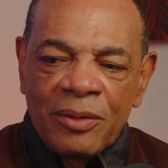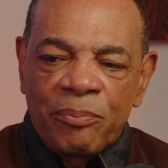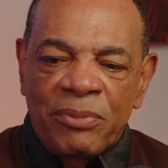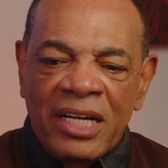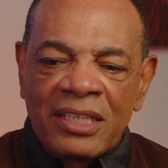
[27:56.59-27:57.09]

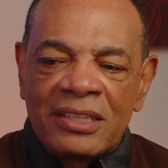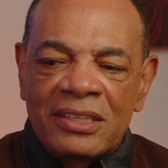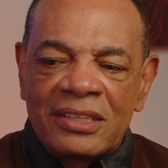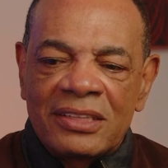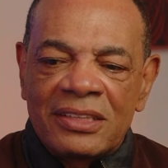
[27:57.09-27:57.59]
but
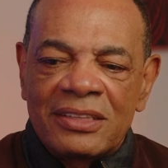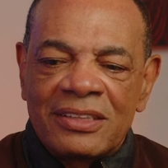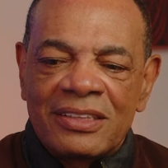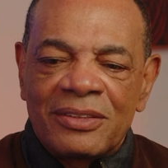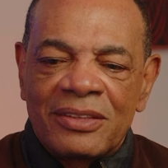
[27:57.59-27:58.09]

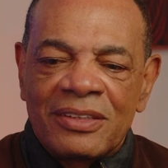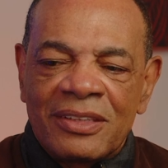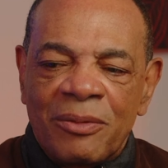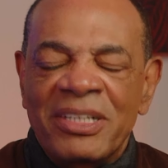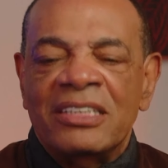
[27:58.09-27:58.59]

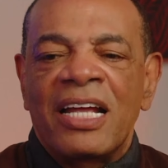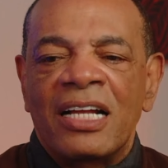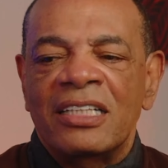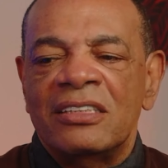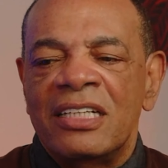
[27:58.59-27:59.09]
the
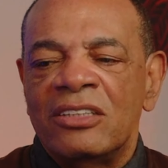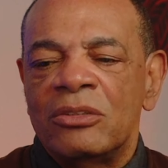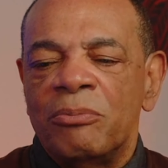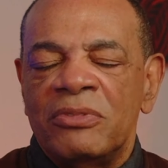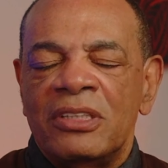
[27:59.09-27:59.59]
mentality
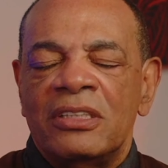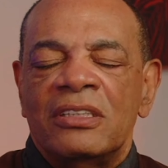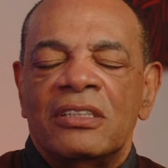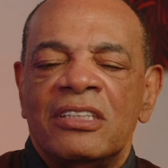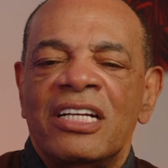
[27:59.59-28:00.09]

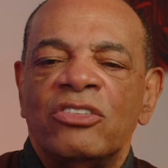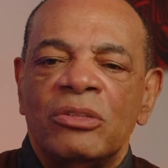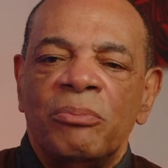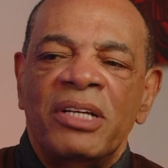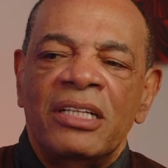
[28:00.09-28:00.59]
tends
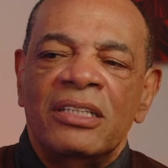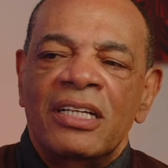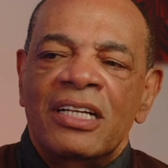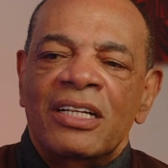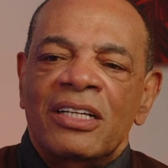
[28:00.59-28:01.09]
to be,
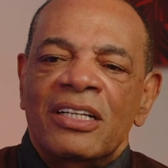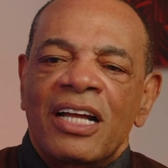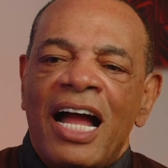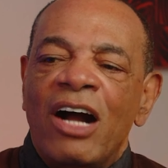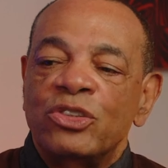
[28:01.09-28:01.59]

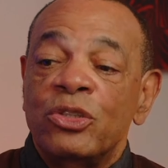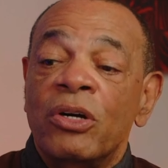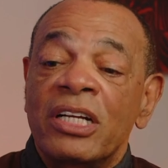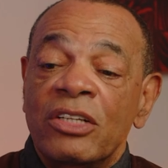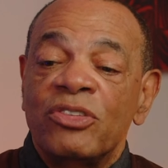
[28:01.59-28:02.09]
I'll
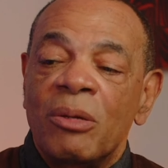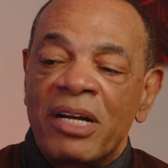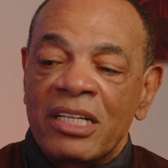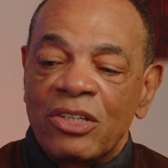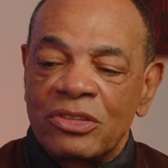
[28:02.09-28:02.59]
join if
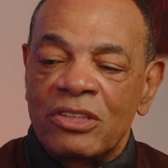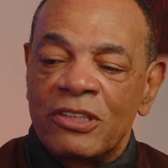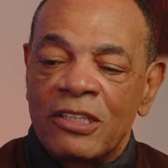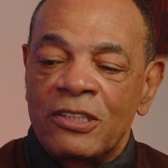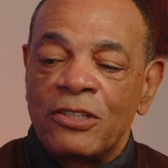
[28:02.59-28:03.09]
somebody else
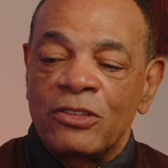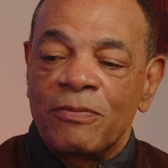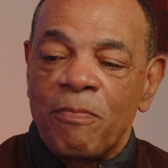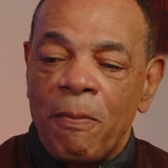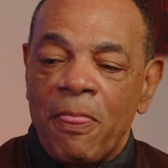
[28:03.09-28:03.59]
does it,
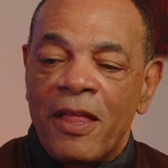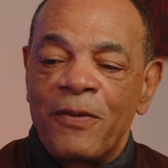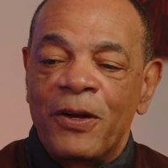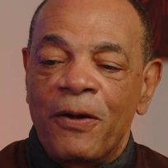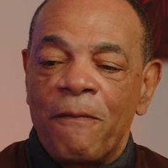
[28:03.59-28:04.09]

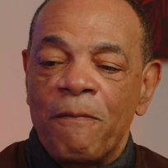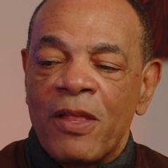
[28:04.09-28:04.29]
you know.